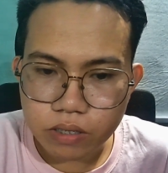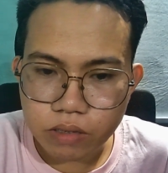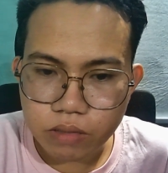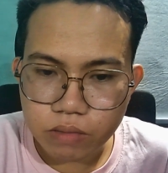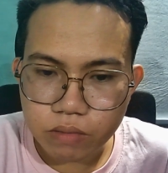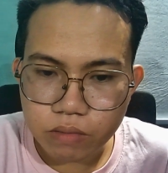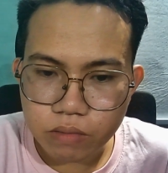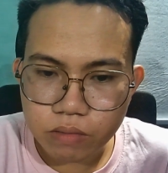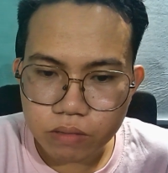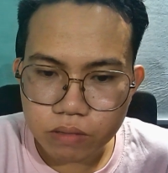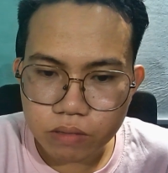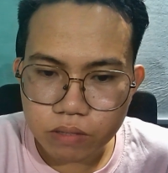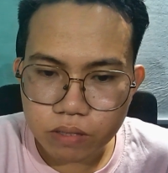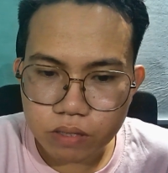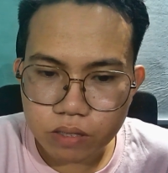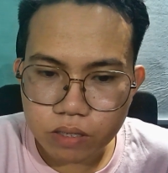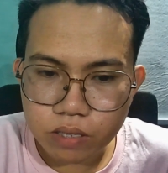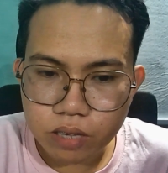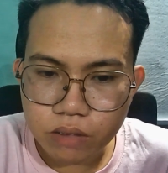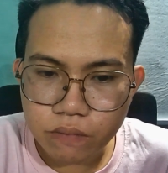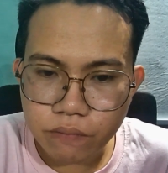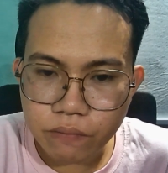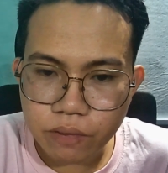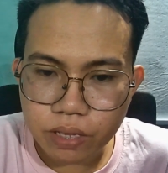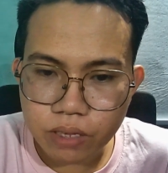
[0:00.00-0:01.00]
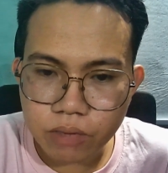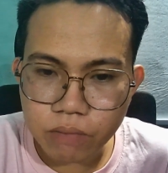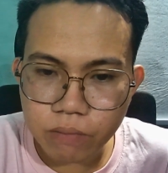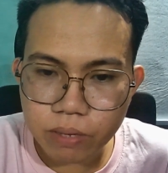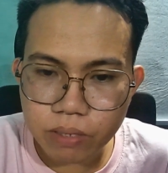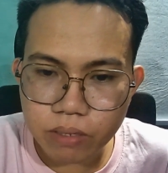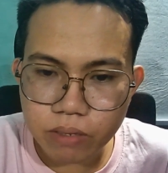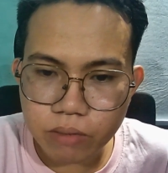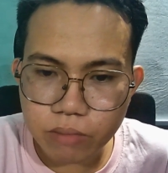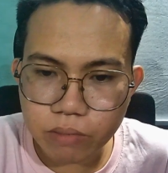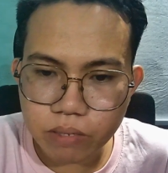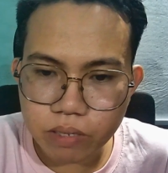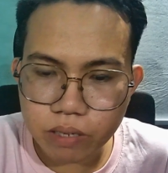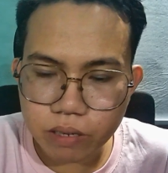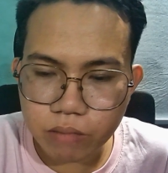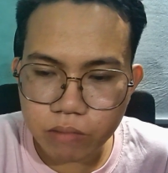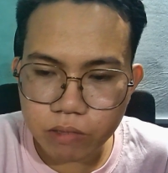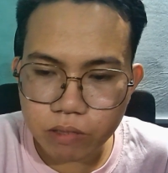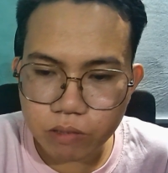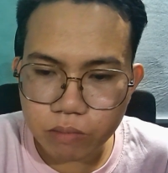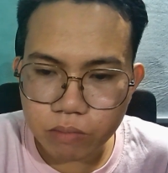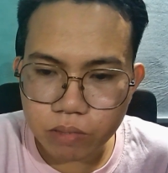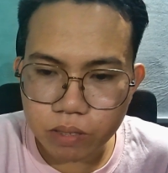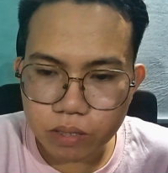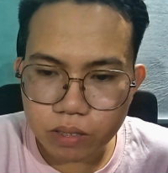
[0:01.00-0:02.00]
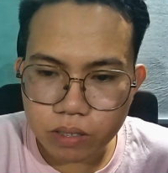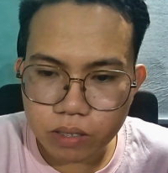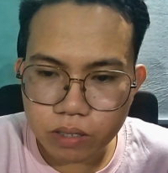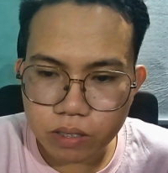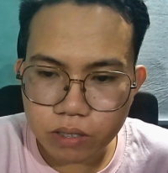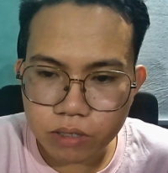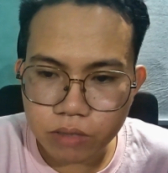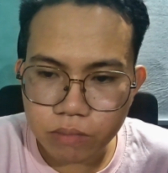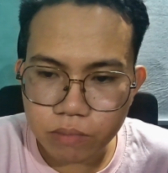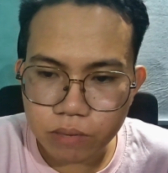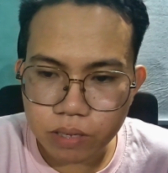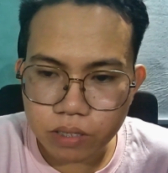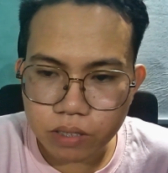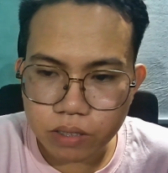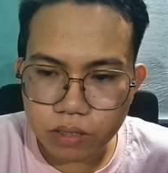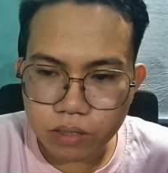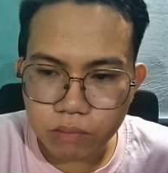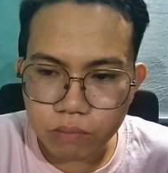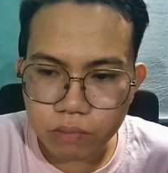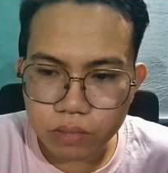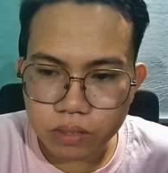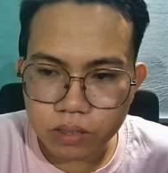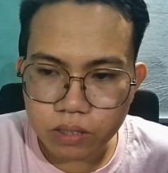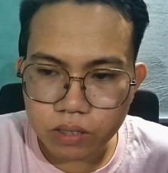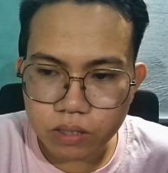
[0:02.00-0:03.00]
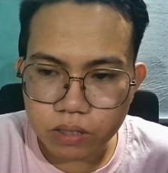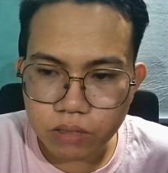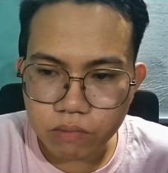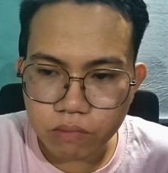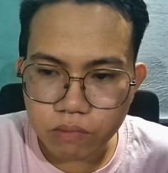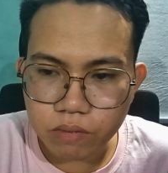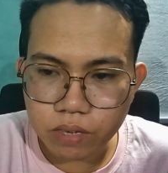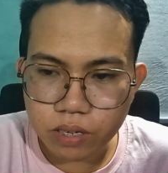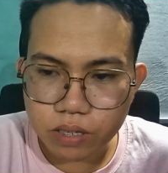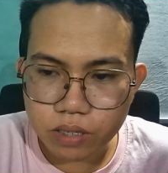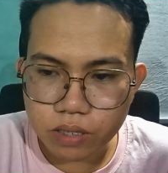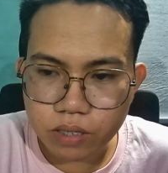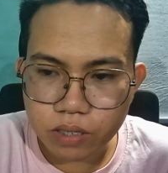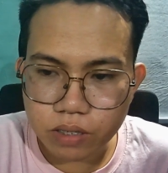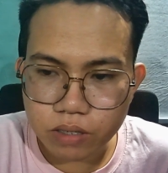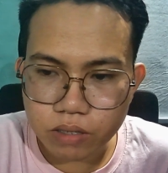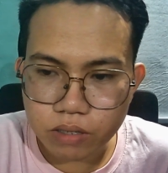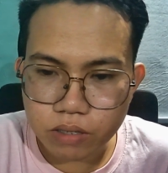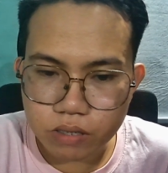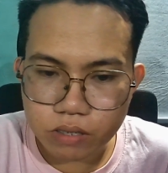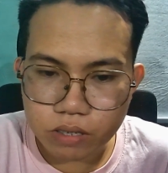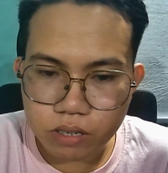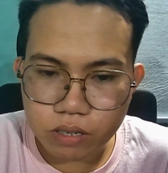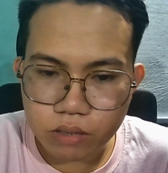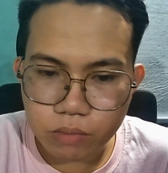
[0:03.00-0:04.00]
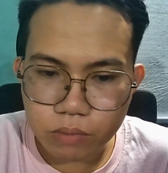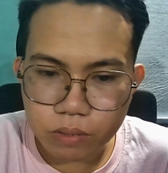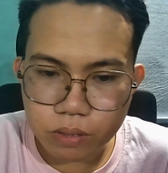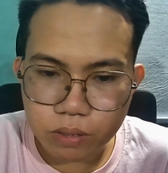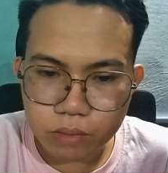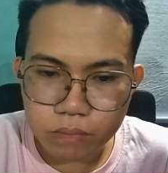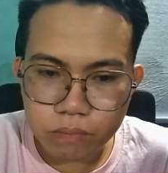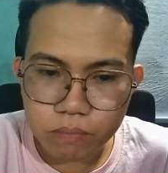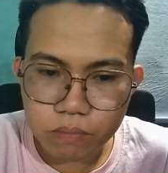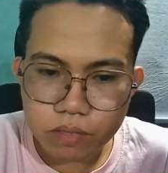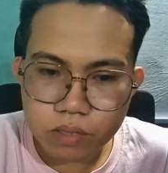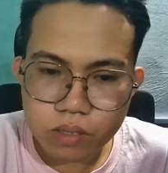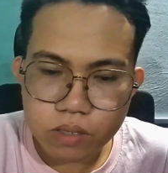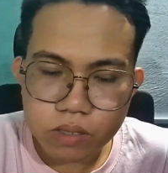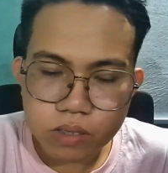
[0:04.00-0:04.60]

So the embedding vector becomes numerical and semantic representative fed into the network.